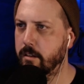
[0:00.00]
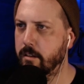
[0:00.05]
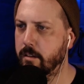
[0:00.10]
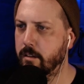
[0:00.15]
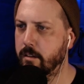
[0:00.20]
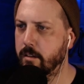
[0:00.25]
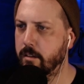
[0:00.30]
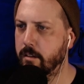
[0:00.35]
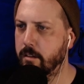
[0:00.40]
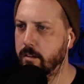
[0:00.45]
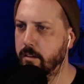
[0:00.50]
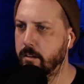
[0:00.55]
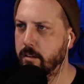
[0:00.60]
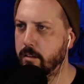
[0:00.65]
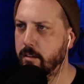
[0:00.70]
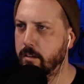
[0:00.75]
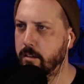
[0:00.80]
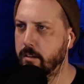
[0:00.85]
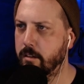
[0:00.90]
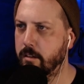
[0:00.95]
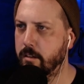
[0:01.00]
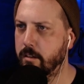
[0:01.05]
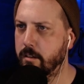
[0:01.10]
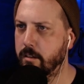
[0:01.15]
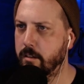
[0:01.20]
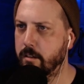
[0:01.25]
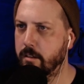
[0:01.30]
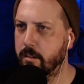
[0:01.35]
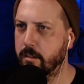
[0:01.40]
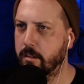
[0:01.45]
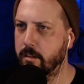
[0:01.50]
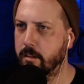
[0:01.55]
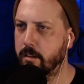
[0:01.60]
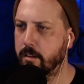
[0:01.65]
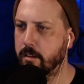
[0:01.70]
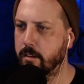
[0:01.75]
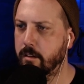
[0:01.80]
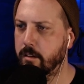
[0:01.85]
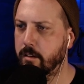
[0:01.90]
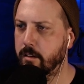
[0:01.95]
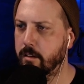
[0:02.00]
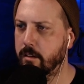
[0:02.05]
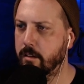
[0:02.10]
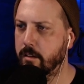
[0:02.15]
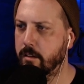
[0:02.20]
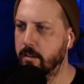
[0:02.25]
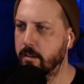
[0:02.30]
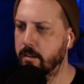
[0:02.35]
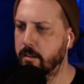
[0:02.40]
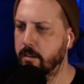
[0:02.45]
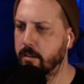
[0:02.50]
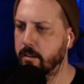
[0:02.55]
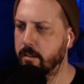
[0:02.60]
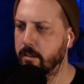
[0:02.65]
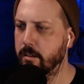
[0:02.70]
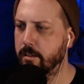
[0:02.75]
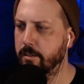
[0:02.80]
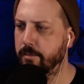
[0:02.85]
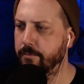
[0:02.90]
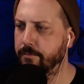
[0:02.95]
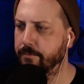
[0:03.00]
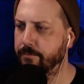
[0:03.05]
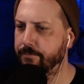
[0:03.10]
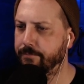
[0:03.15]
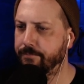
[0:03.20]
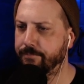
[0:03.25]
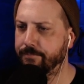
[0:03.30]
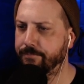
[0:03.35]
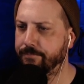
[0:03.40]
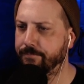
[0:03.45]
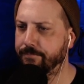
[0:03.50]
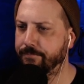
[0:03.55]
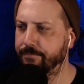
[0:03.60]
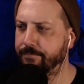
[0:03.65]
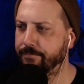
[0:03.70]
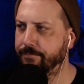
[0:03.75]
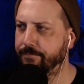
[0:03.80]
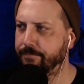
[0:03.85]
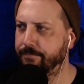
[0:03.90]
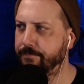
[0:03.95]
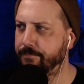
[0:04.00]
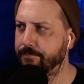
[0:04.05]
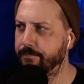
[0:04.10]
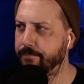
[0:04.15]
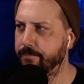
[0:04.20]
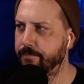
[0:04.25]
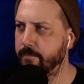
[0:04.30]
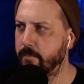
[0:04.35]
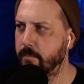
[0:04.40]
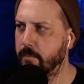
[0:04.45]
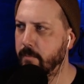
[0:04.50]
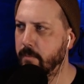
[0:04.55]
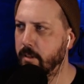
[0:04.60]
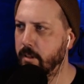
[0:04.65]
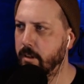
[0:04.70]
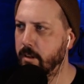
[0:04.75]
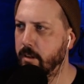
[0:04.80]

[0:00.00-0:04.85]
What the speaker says: [no speech]